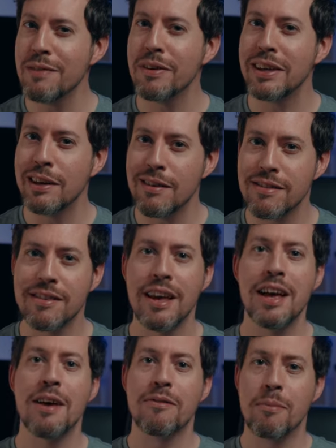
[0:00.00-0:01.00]
for use
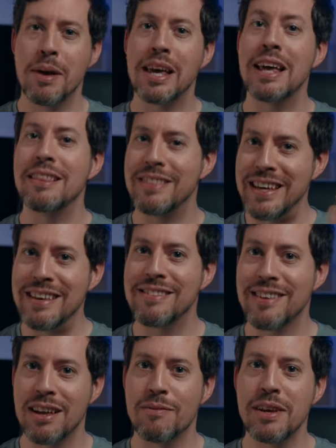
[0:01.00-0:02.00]
for making these
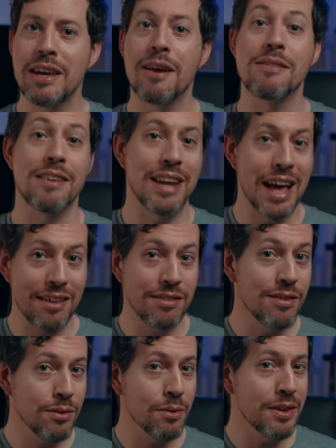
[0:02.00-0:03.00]
kind of videos. And as
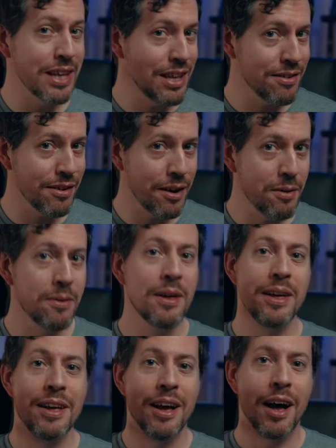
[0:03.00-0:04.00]
you saw in the intro,
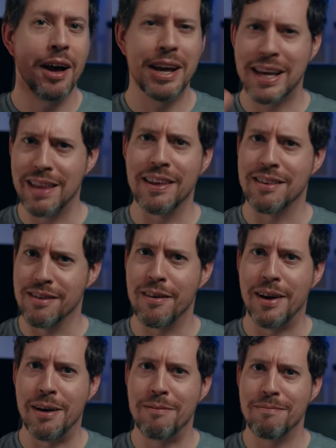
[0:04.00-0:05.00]
I'm going to get the
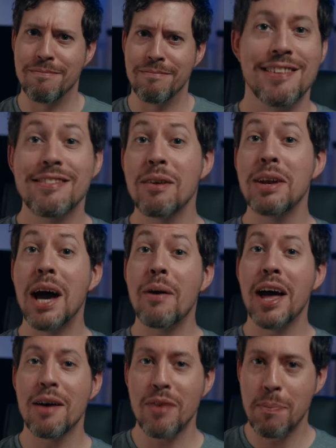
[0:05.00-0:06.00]
guitar out. So now
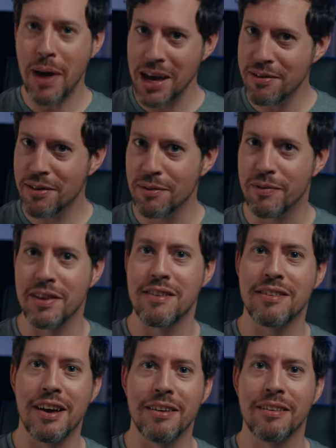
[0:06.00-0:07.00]
I have a Patreon for this
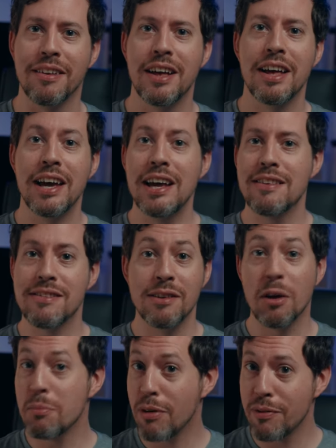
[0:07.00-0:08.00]
channel. It's
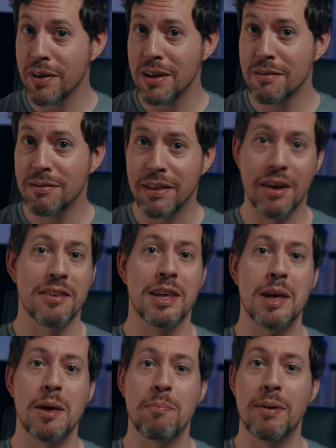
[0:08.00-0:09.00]
non-profit, the
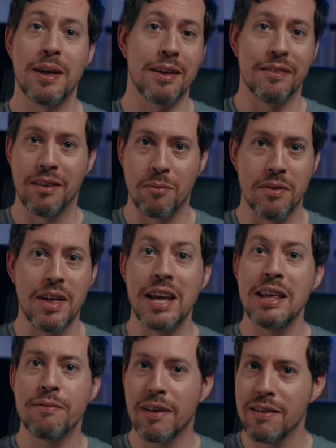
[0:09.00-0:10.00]
idea being that with
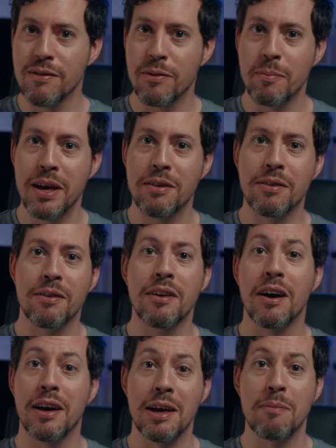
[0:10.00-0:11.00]
any funds from
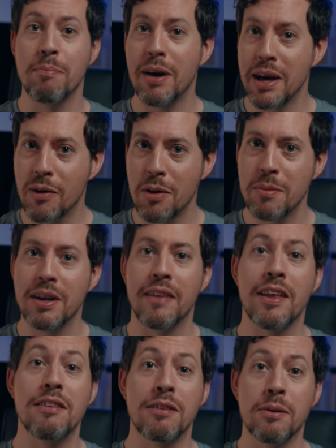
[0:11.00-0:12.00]
Patreon I buy equipment
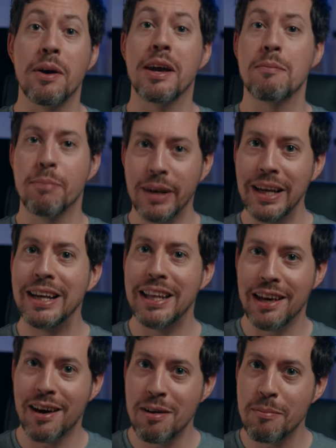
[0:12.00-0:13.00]
and then do a
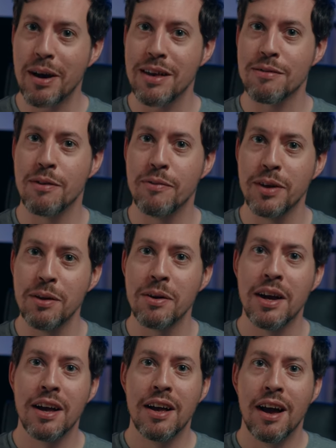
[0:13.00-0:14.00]
completely unbiased review
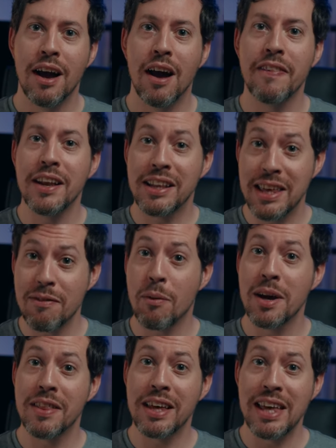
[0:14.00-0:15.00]
and then give
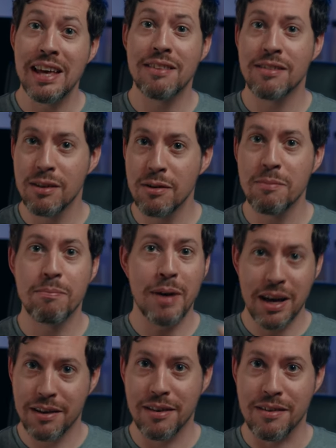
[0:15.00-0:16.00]
away the gear to
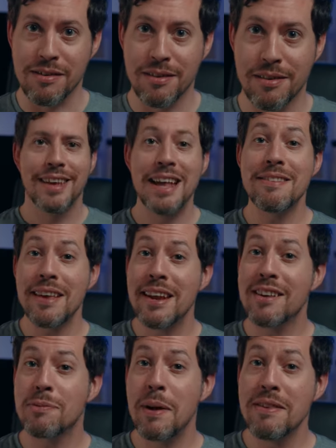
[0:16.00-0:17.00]
backers. It's
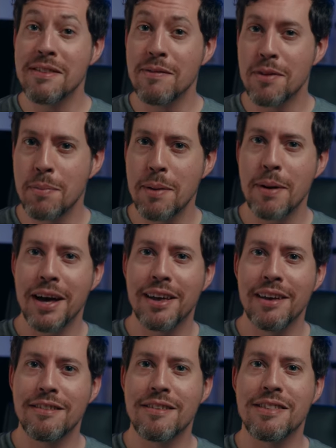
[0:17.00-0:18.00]
inexpensive to be a
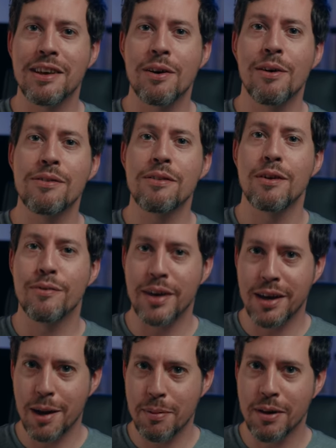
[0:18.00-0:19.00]
backer, just the cost of a
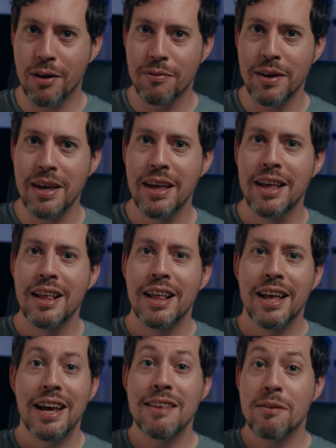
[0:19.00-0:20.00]
cup of coffee.
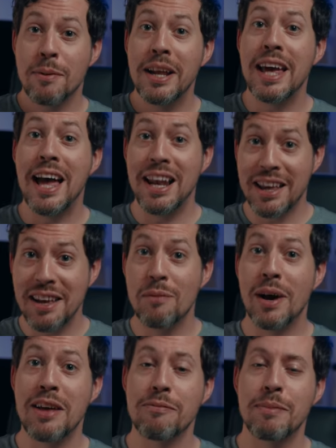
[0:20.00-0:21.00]
It's a really elegant
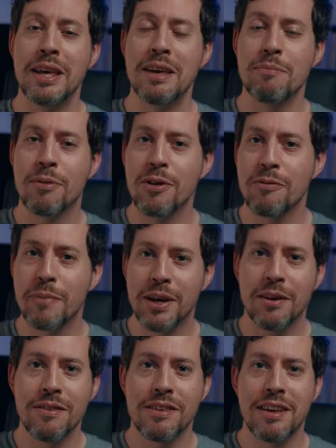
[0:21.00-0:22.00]
way of me improving my
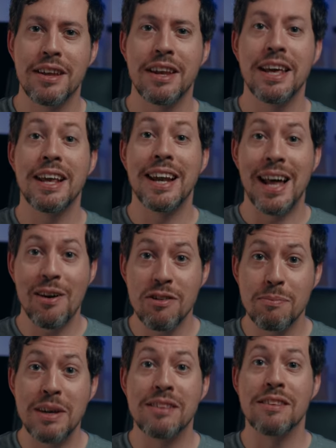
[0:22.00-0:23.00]
content, and it
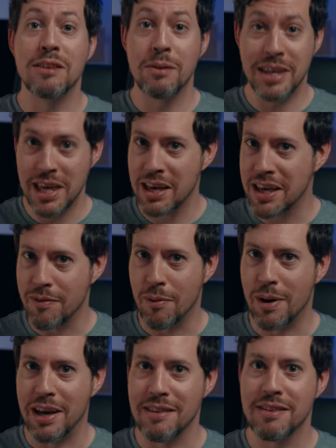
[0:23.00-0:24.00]
allows me to do gear
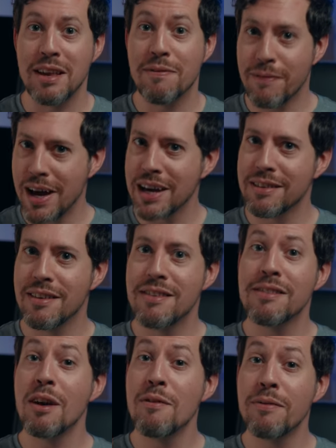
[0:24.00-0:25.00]
giveaways. In fact,
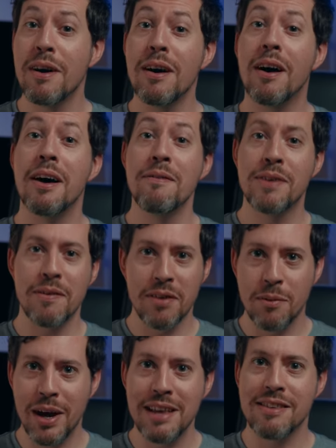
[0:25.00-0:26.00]
so far I've given
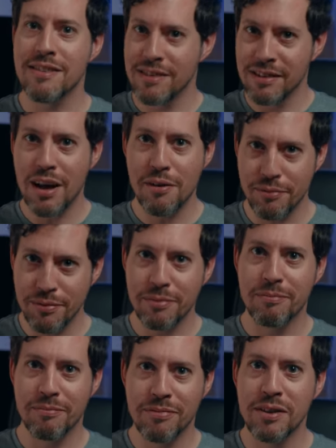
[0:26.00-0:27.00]
away stuff
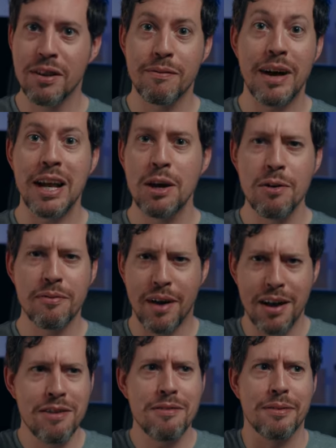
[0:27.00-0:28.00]
to the value of
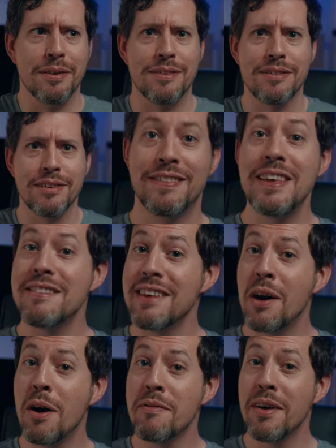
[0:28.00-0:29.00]
hundreds. This,
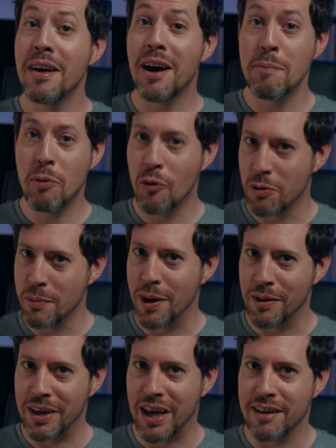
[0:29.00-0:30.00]
however, I bought with my
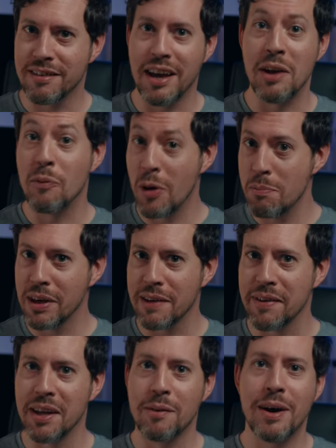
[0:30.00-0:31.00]
own cash and won't be
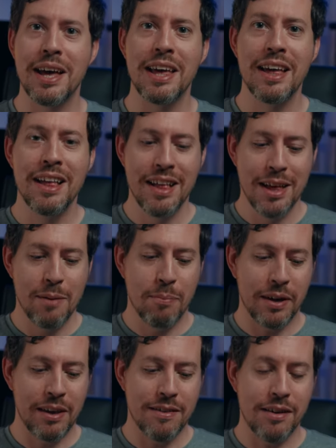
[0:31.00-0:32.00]
giving it away
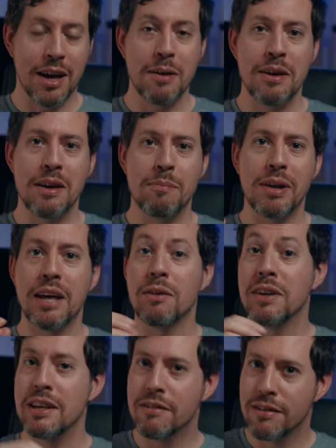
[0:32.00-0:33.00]
because I plan
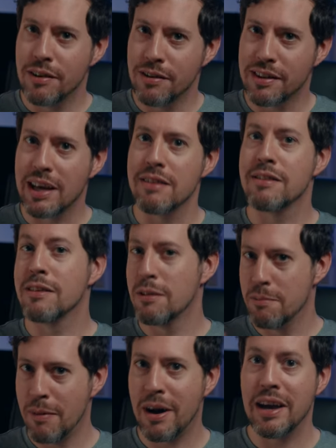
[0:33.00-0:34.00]
on introducing it
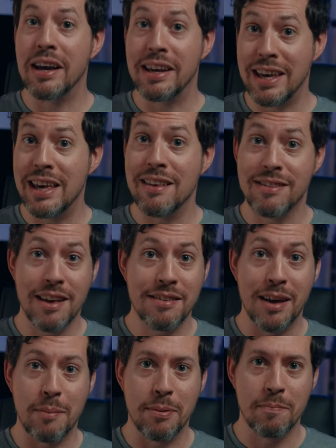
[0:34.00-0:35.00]
to my gear
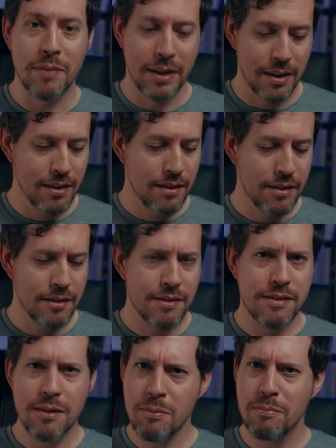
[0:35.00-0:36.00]
setup.
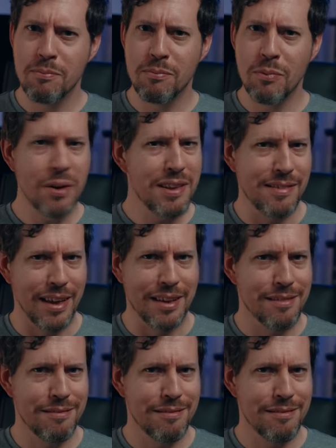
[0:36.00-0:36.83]
So what is it?